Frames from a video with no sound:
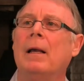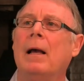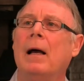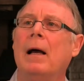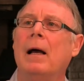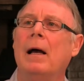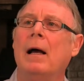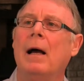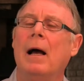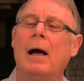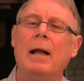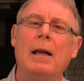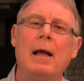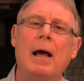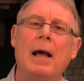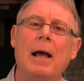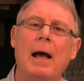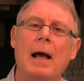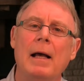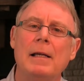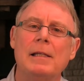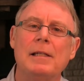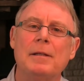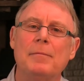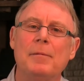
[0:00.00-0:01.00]
and I
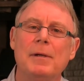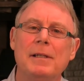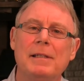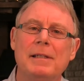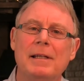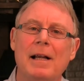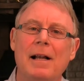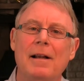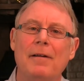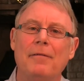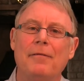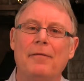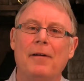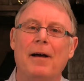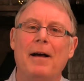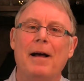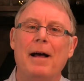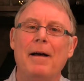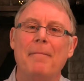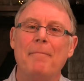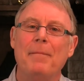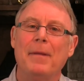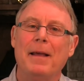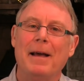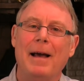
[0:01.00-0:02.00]
ask myself,
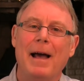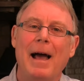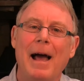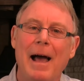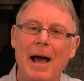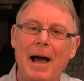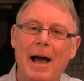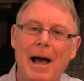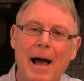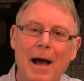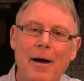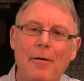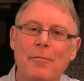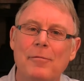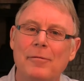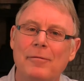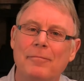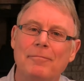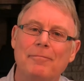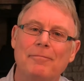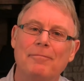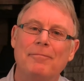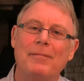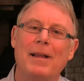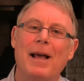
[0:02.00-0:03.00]

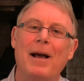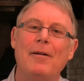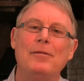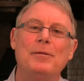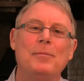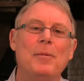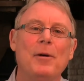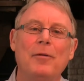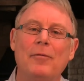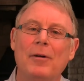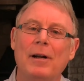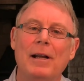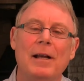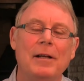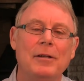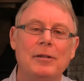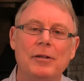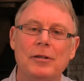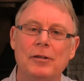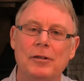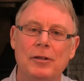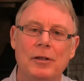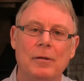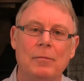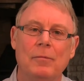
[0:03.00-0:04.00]
how's my
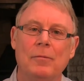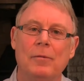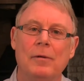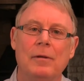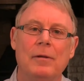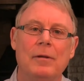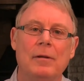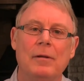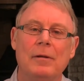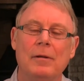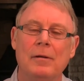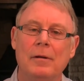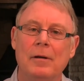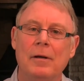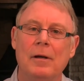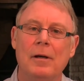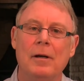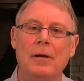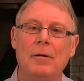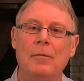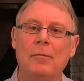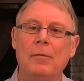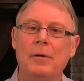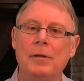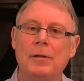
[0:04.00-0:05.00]
relationship with
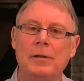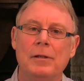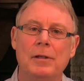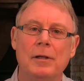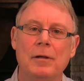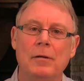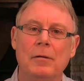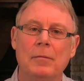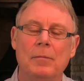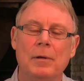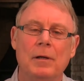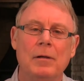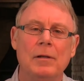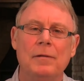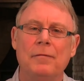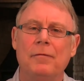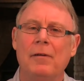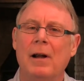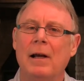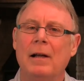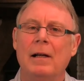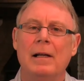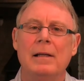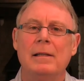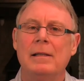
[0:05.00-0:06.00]
Sue, because
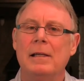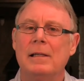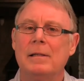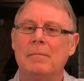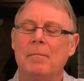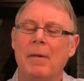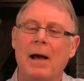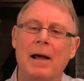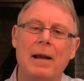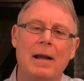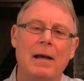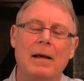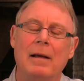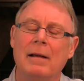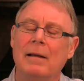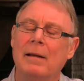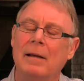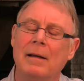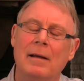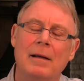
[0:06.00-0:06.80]
frankly it doesn't matter